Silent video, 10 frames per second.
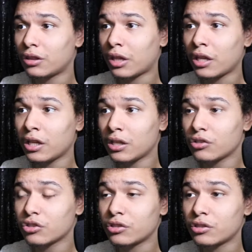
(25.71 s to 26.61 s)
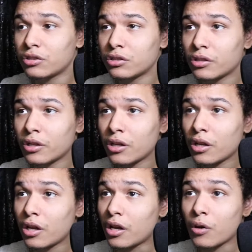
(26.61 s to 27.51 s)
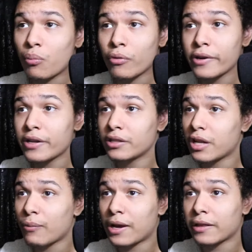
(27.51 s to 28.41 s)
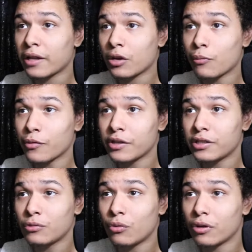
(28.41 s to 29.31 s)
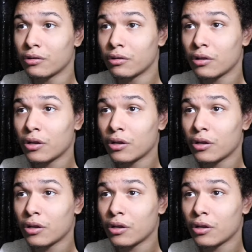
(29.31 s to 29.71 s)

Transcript: thing just in the breeze. That we got the in the breeze one.